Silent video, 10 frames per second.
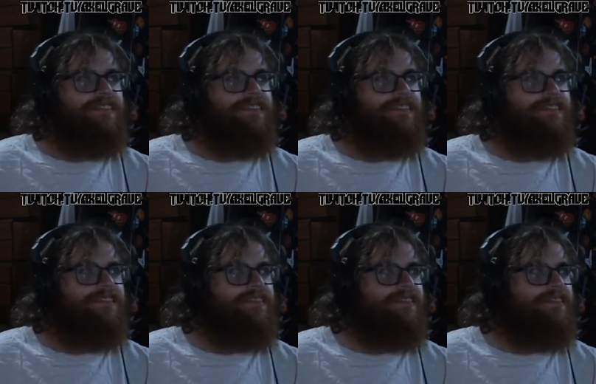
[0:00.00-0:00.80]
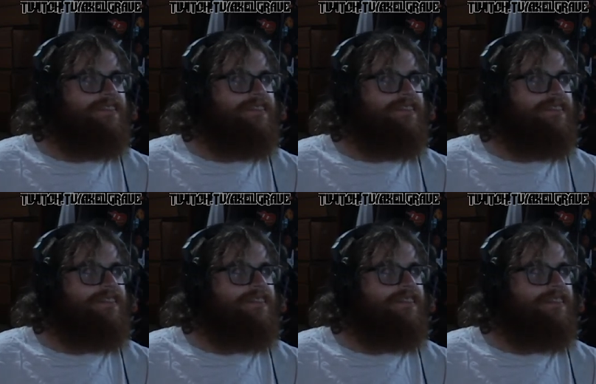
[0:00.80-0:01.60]

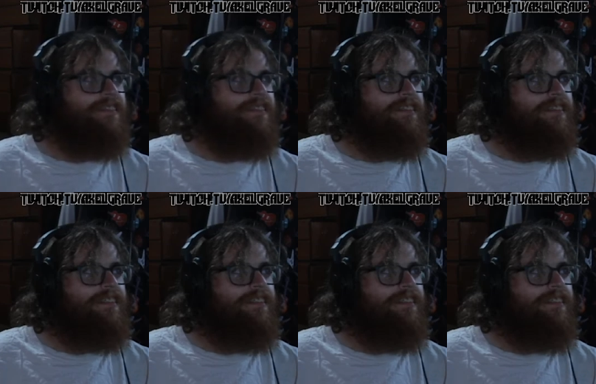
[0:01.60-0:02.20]
No one is speaking in this clip.